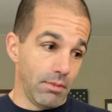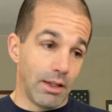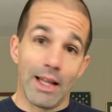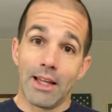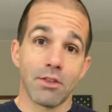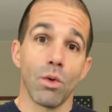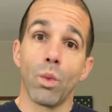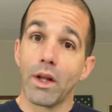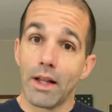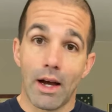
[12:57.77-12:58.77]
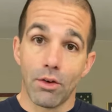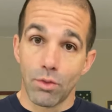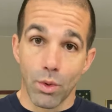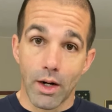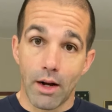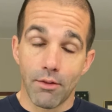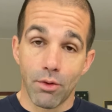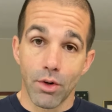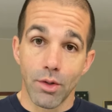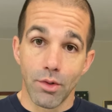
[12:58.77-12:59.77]
like it's a wheelhouse workout
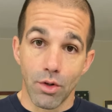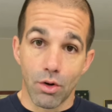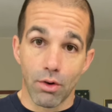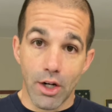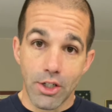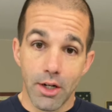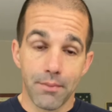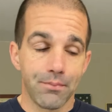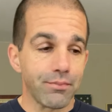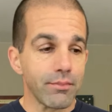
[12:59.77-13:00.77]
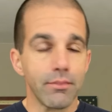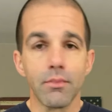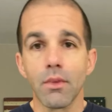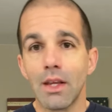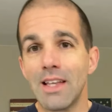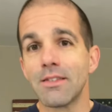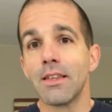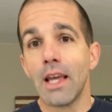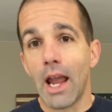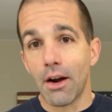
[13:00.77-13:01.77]
for you and you crushed it, is in
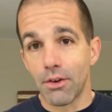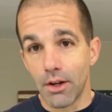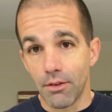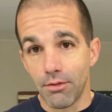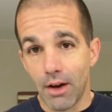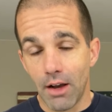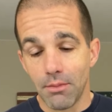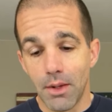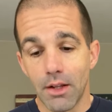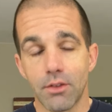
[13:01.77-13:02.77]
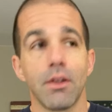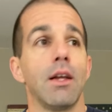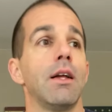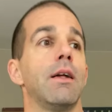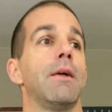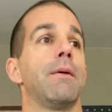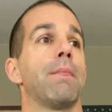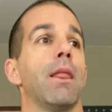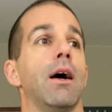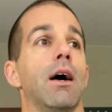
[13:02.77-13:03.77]
the area of five minutes.
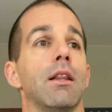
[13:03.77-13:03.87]
Uh, a